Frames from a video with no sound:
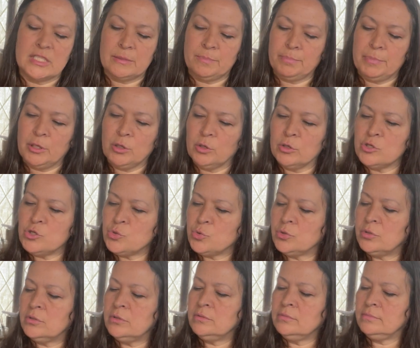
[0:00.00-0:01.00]

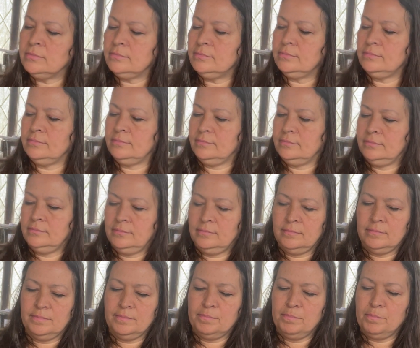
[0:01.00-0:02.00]
spiritual
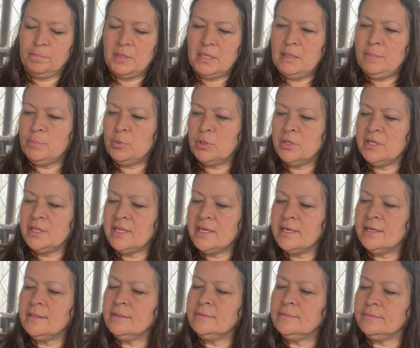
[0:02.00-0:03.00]
people in
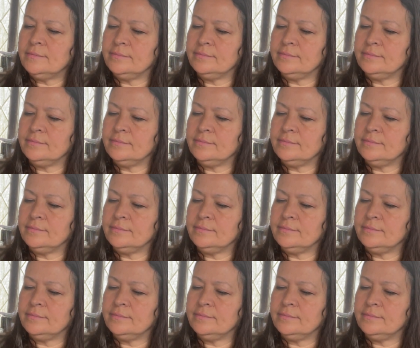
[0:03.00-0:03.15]
there.